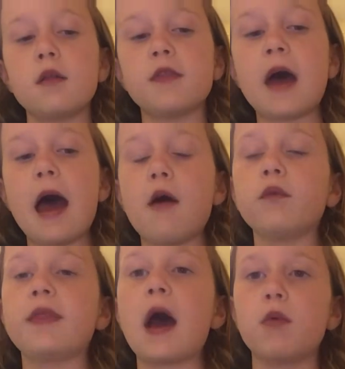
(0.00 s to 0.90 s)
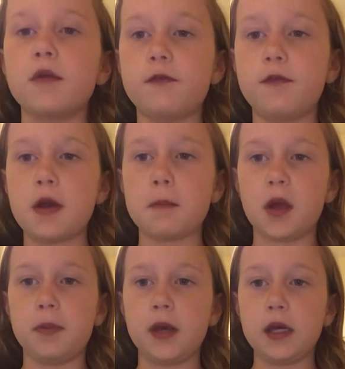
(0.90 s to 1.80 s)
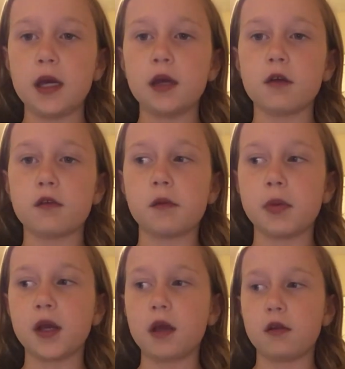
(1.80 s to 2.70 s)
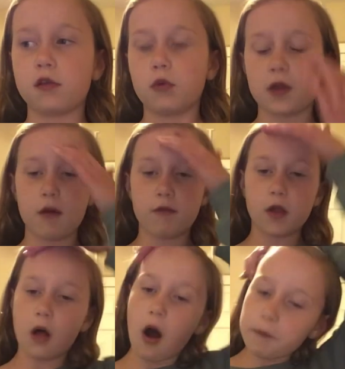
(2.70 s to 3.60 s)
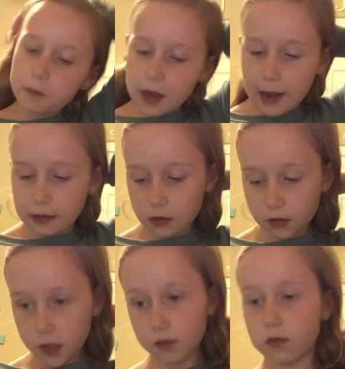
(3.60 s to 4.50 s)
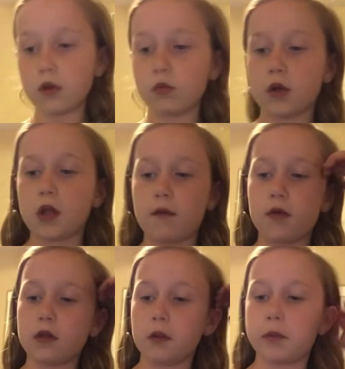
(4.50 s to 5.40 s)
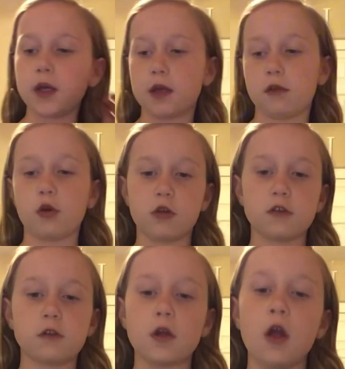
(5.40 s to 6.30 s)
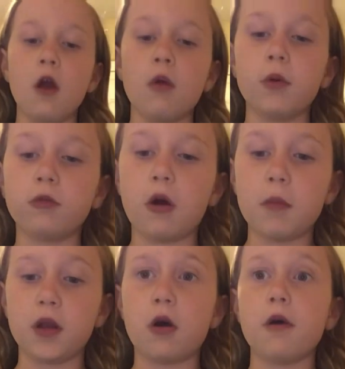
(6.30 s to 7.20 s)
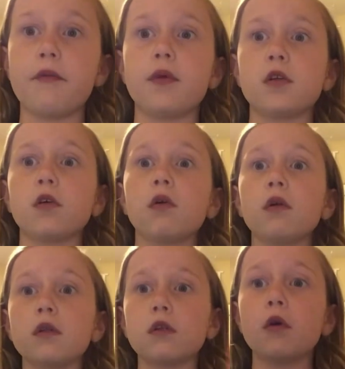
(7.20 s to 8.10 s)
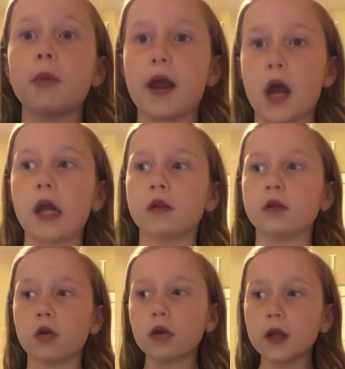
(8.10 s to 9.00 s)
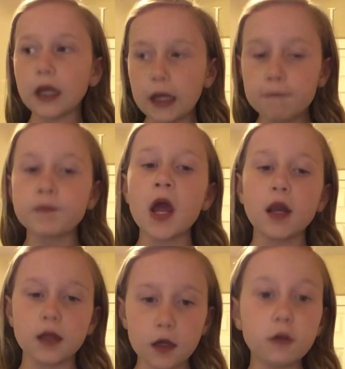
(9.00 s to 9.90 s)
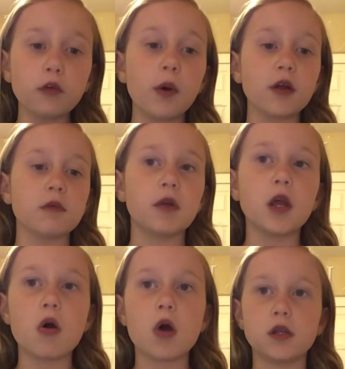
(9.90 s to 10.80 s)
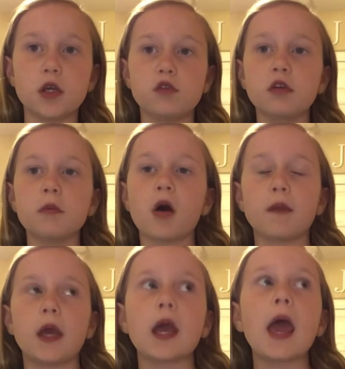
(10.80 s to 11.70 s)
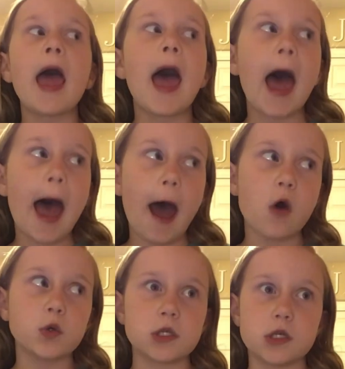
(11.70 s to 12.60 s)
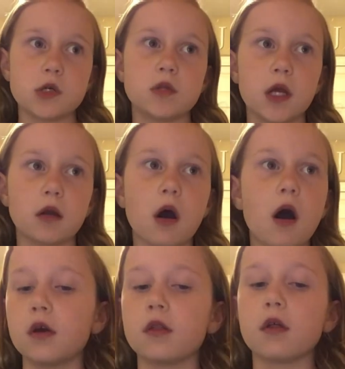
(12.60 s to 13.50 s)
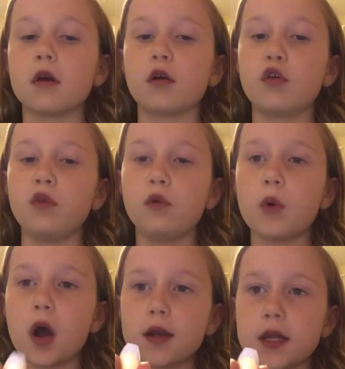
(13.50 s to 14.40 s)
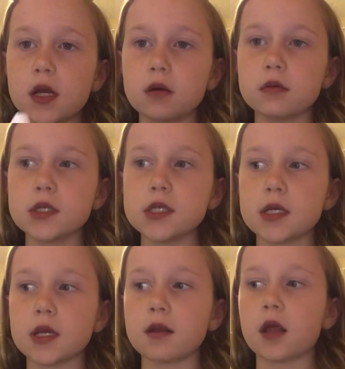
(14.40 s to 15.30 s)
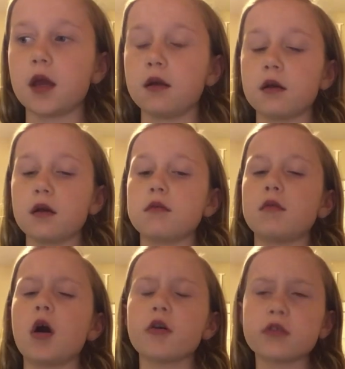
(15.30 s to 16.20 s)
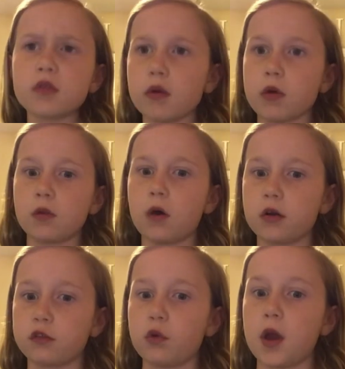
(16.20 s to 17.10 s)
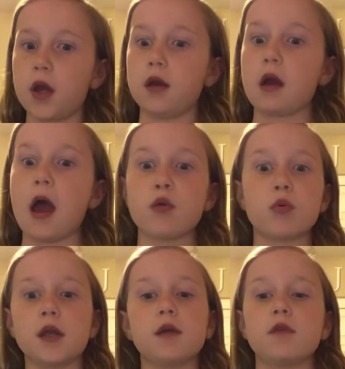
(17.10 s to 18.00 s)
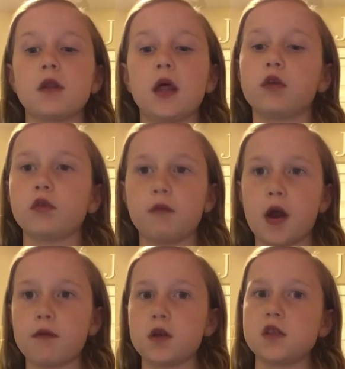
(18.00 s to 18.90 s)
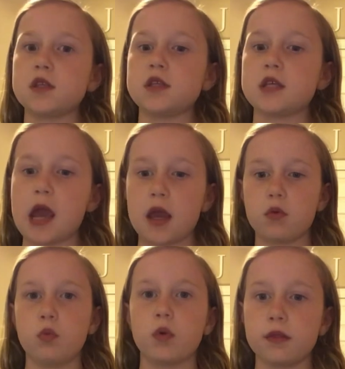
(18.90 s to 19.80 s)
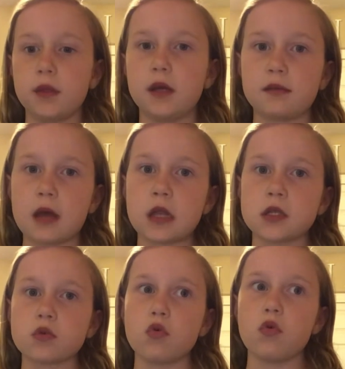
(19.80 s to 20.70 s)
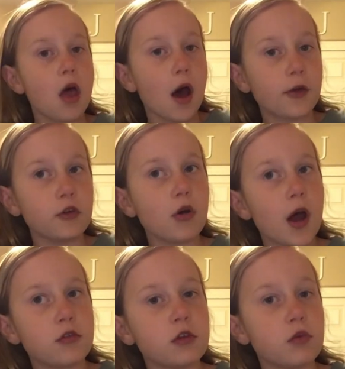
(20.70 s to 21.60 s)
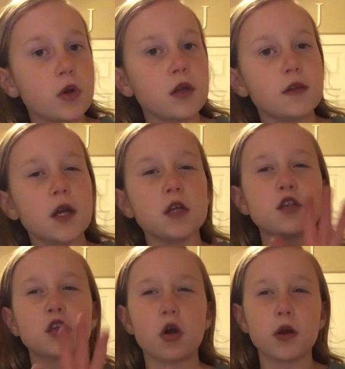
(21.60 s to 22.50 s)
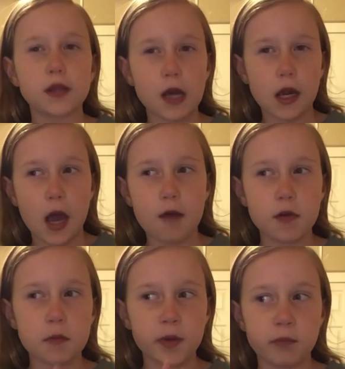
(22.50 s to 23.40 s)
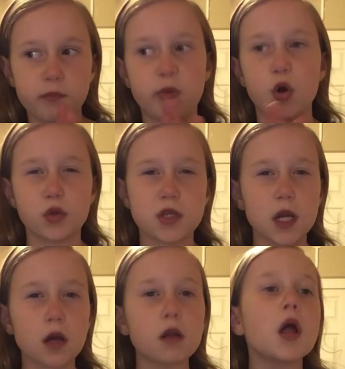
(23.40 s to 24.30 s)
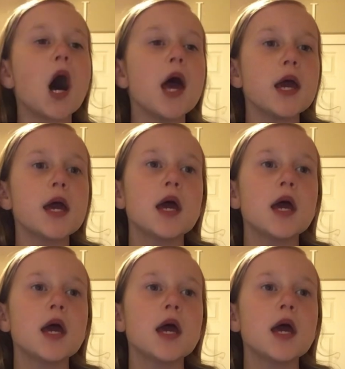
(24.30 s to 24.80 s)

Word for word: that that would fit my pinky because the pinky is the one that fell off. But I couldn't find one that fit the pinky, so I just ripped all mine off, which hurt so bad. I literally needed to watch a video on YouTube on like how to take off the glue on nails and like also they were long so I, I wouldn't even like survive a day with these at school also i just want to say sorry that i haven't been posting a lot